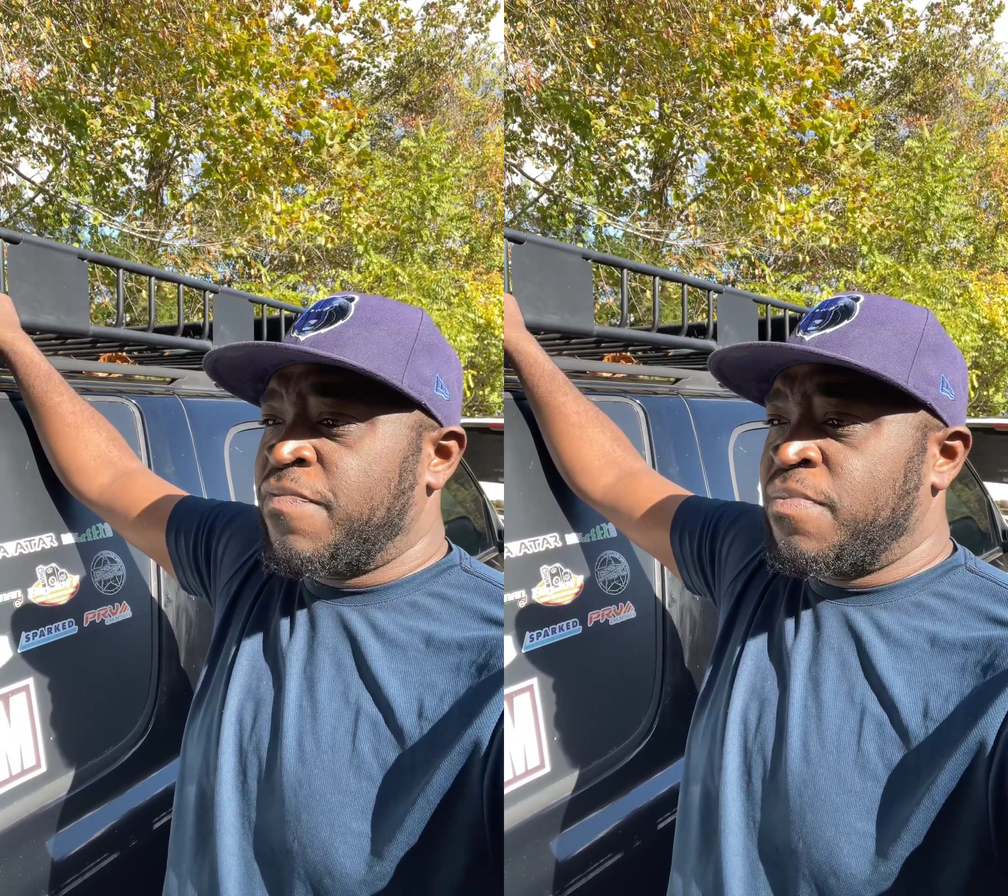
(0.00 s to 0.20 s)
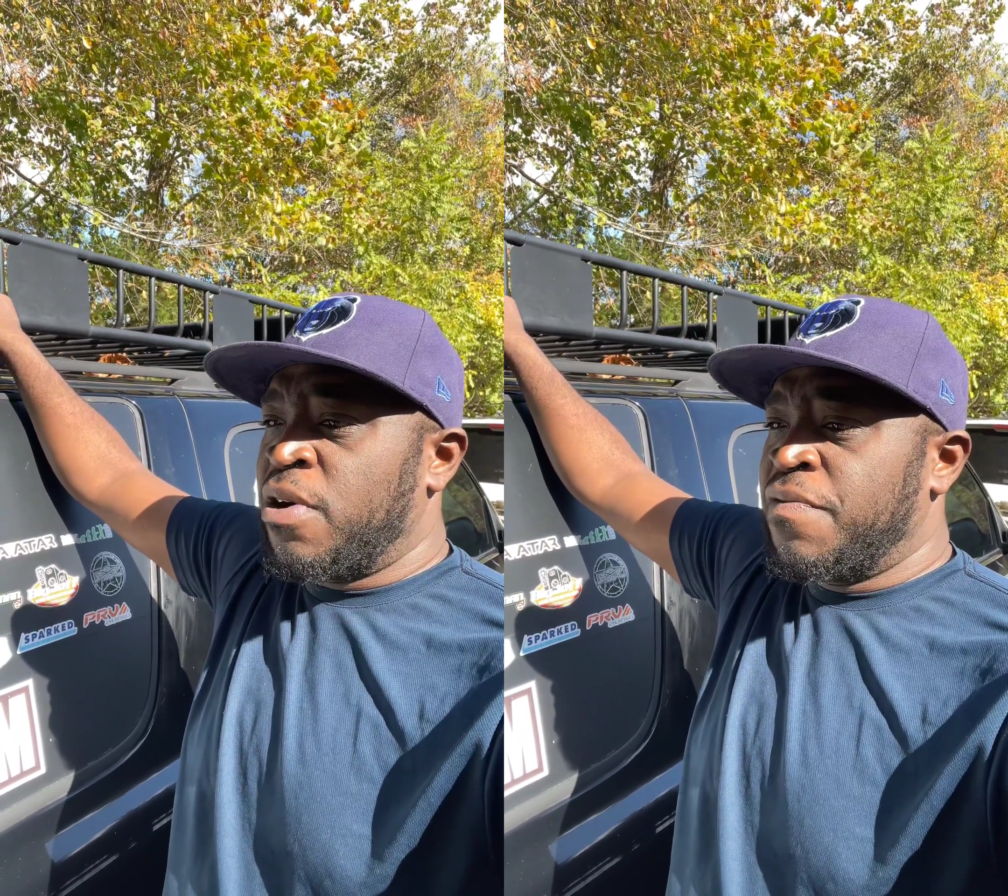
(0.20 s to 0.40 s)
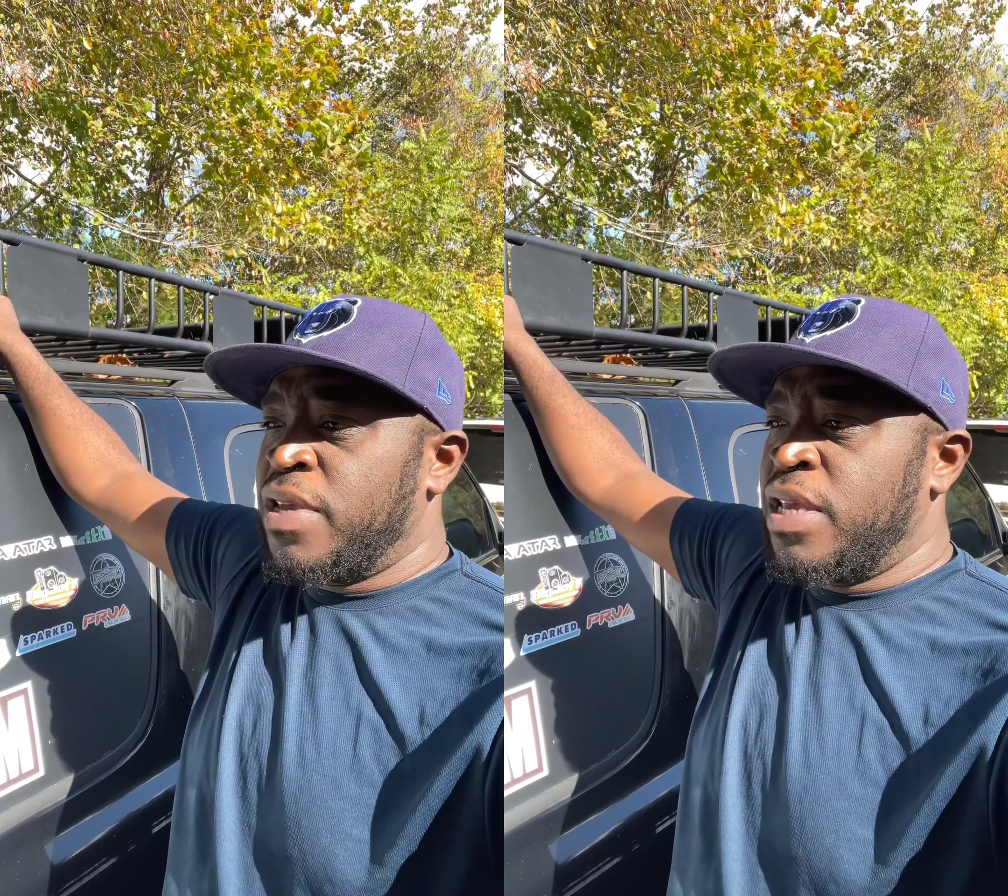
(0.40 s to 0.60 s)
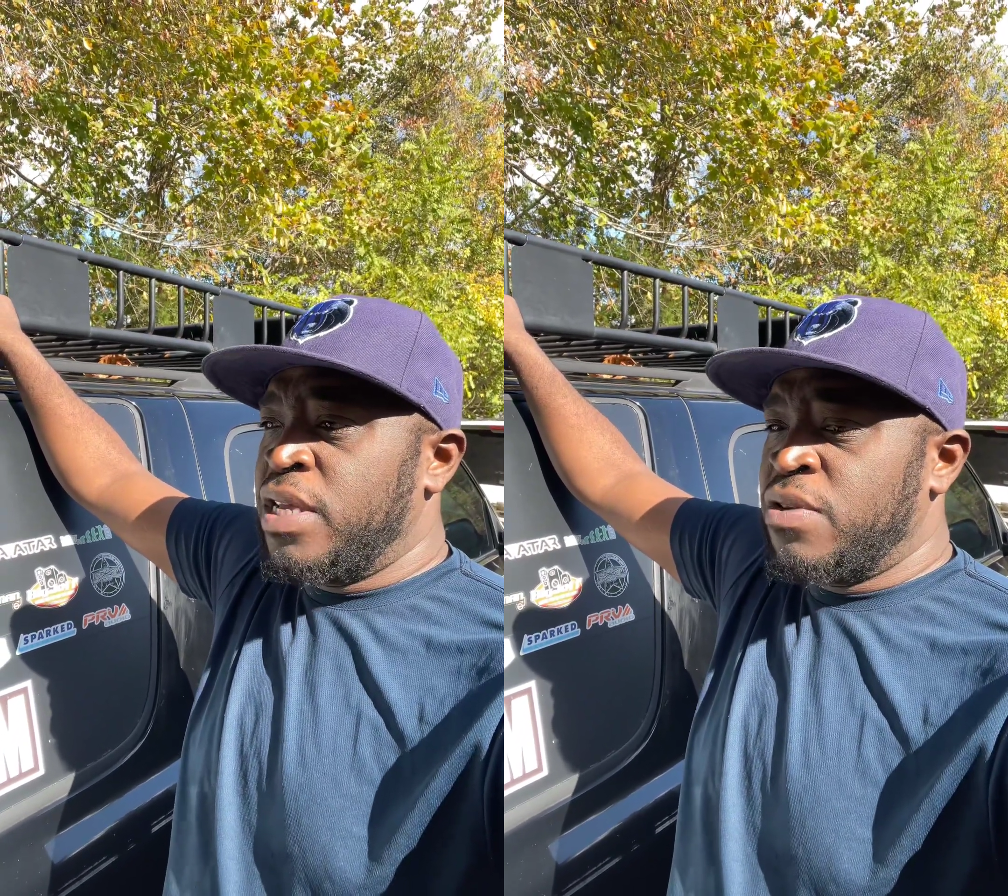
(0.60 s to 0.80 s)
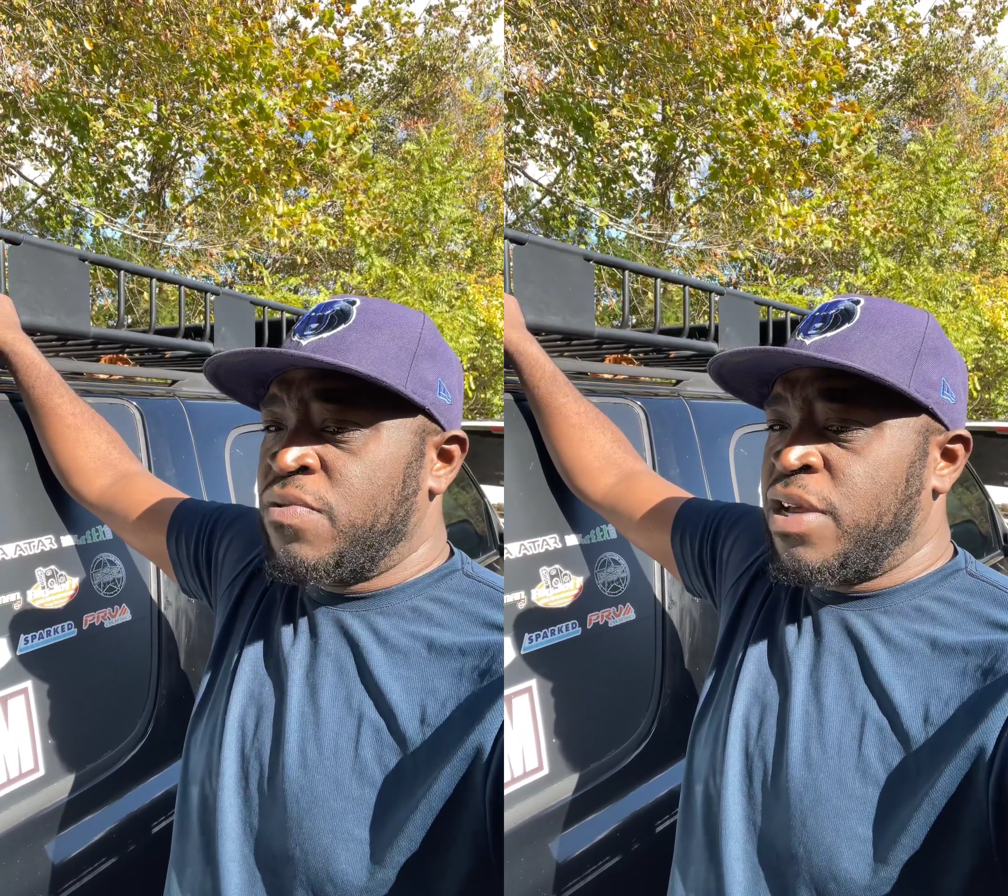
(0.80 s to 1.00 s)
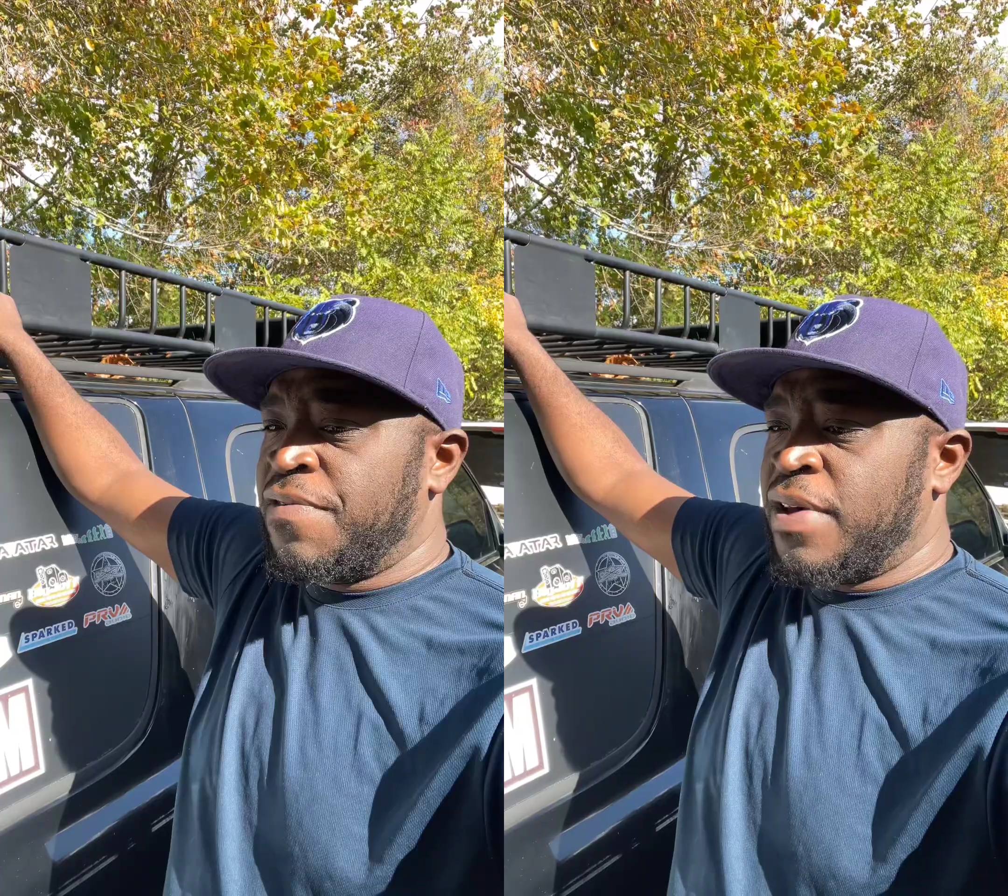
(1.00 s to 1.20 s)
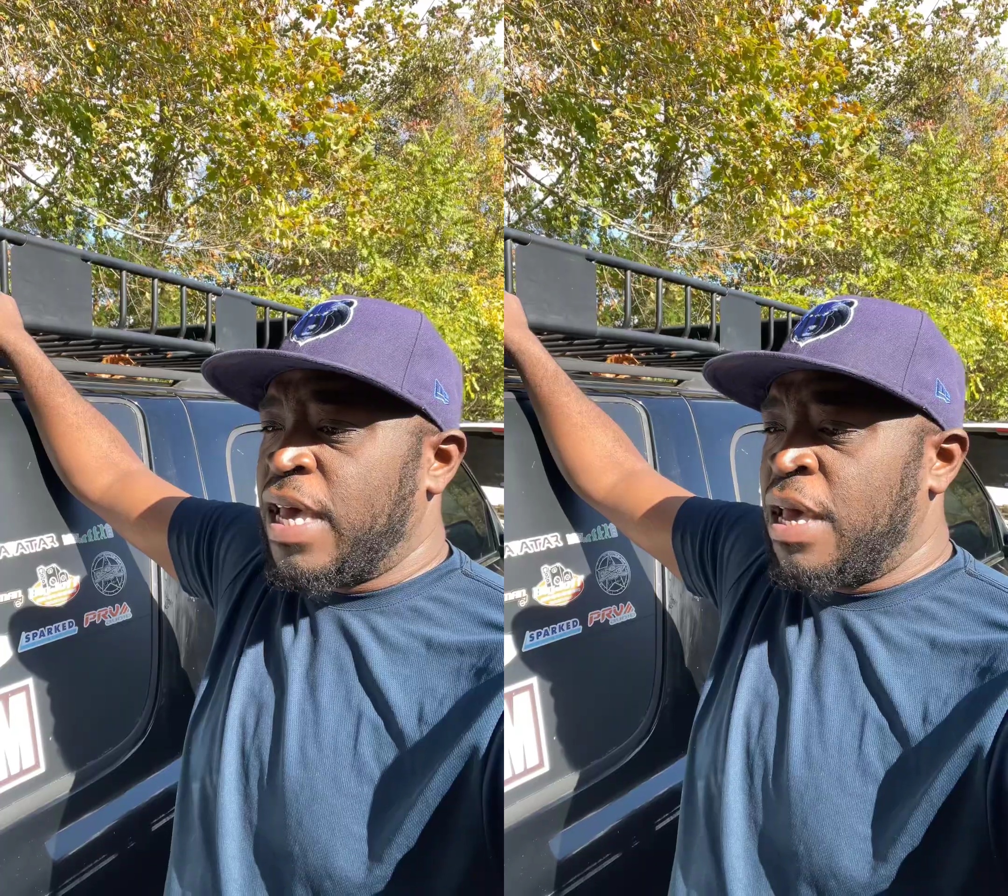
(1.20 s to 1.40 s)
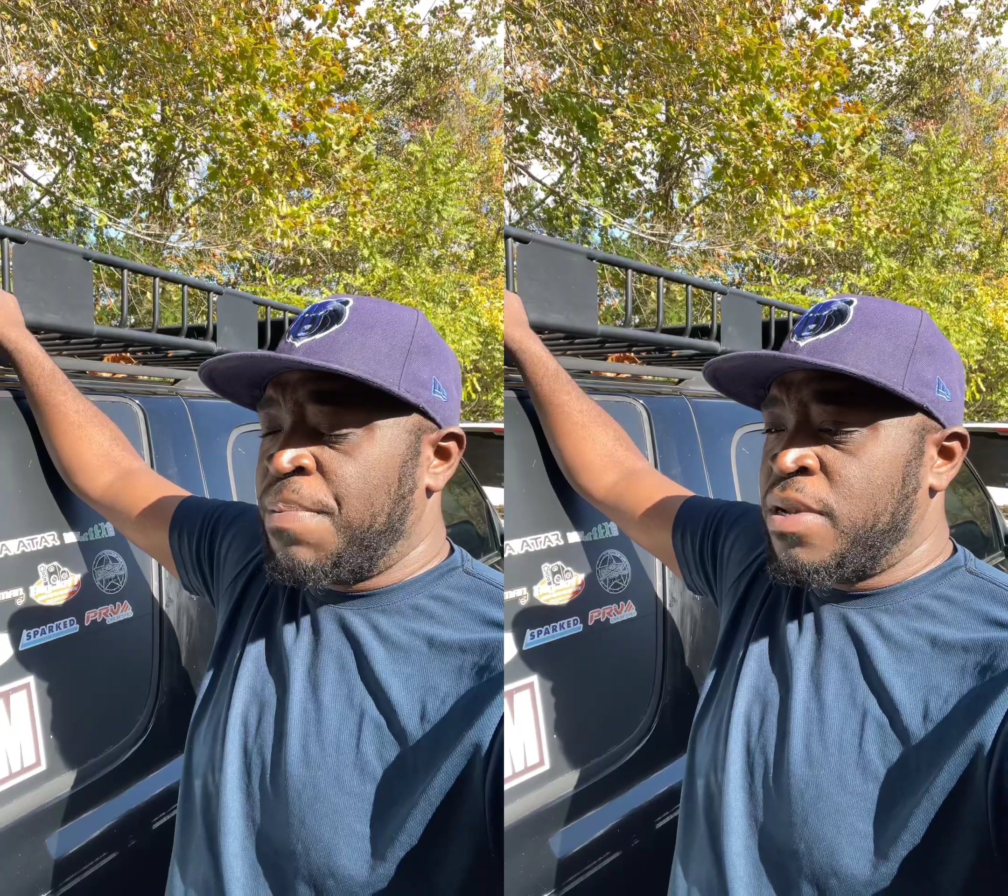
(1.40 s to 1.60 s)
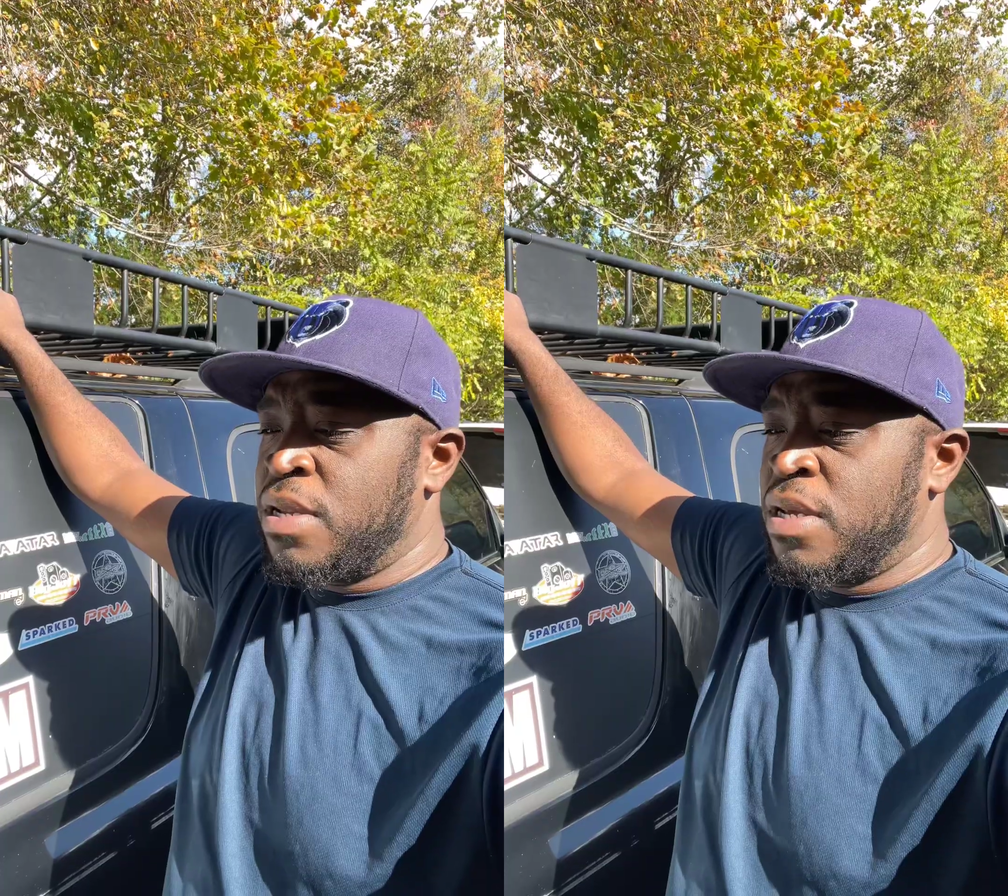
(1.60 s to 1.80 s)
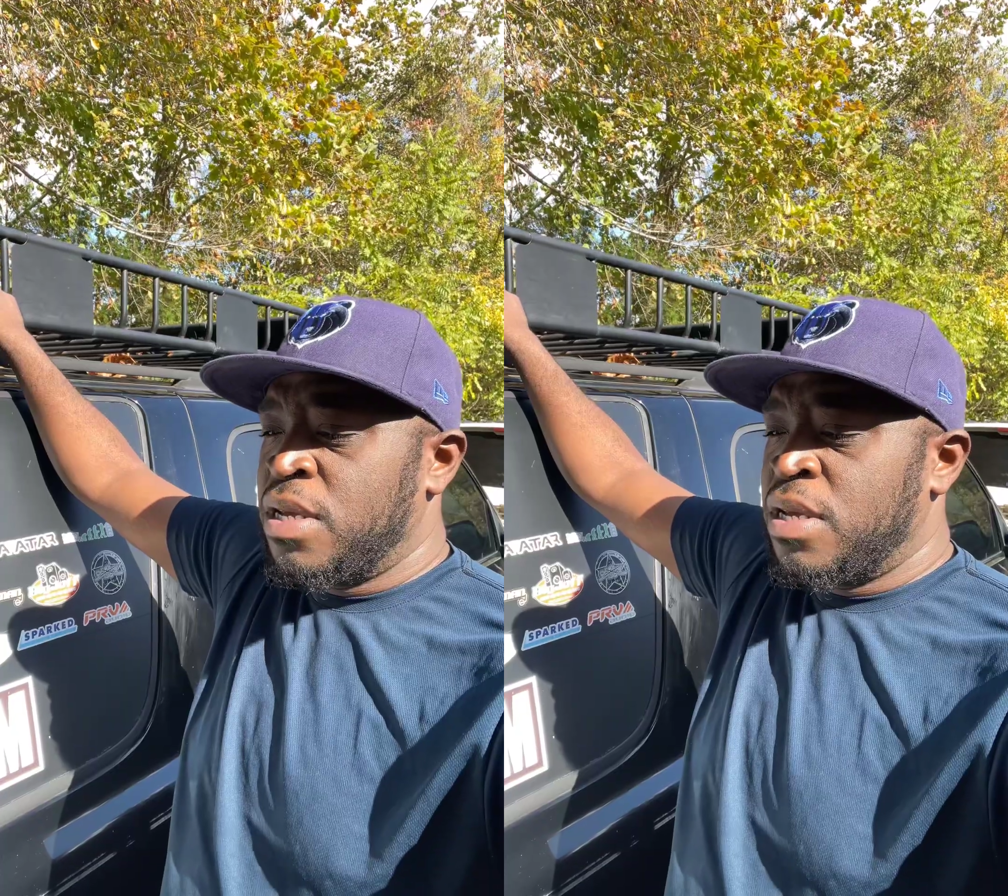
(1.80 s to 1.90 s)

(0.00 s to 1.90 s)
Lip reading: from overheating or whatever happened,